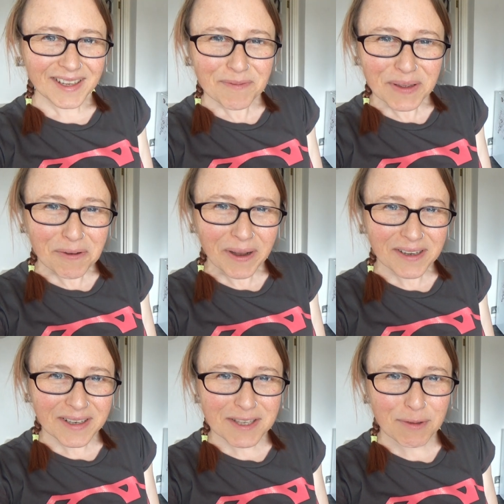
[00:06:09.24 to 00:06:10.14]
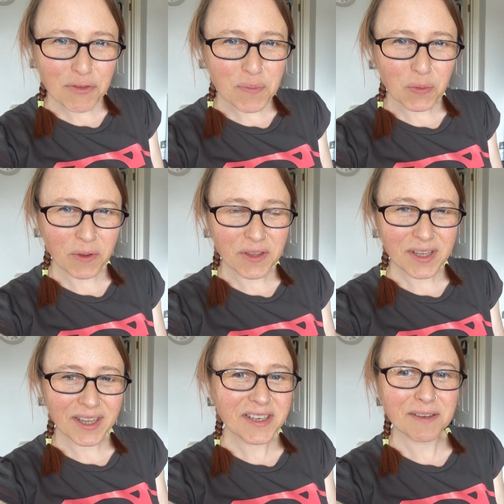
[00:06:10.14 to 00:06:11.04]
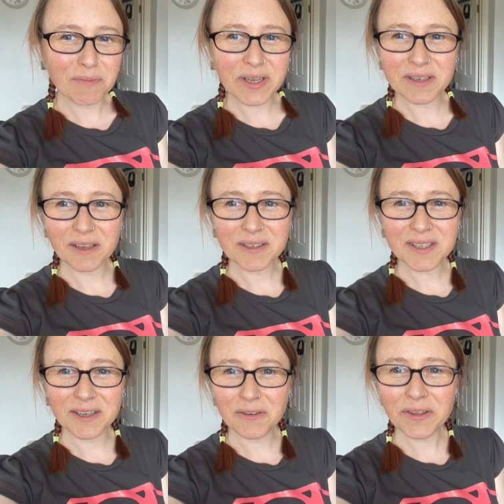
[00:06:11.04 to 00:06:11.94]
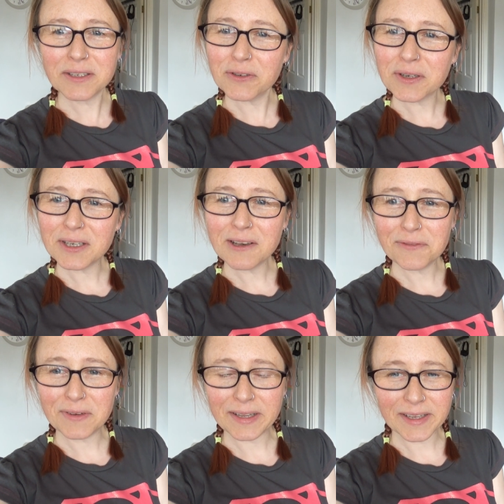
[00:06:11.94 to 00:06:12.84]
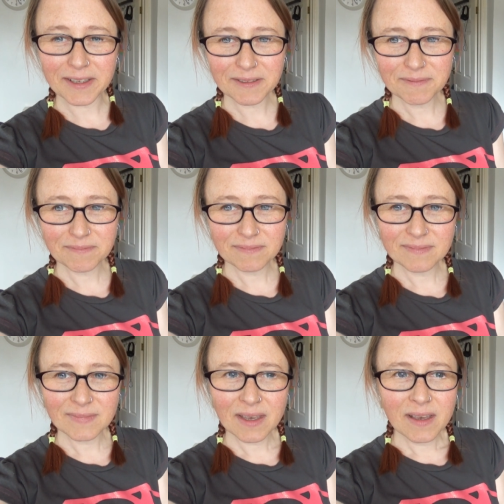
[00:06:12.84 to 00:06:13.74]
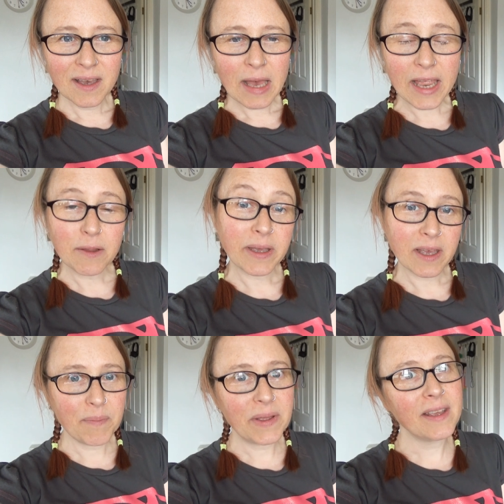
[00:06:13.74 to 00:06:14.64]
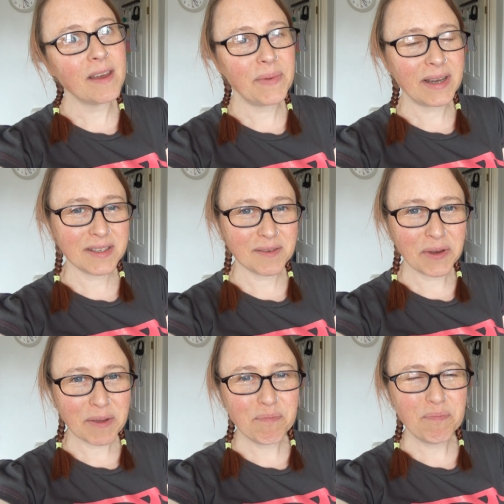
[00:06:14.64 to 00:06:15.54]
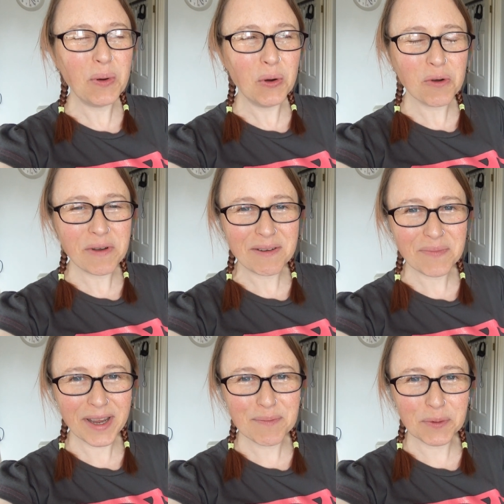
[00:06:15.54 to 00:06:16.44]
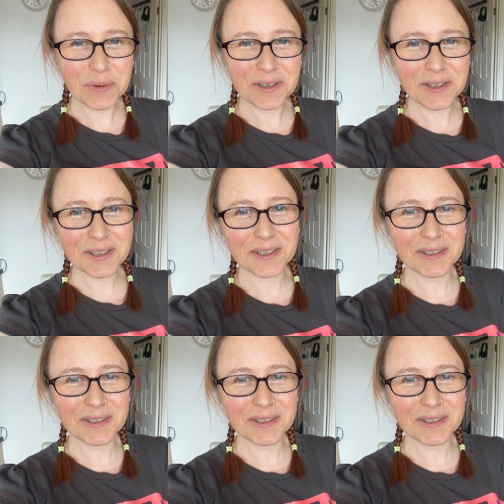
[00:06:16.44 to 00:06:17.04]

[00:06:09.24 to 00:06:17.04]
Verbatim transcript: It'll be quite nice to have them all on the kitchen windowsill. They'd look lovely. Anyway, I better get back to my boring paperwork.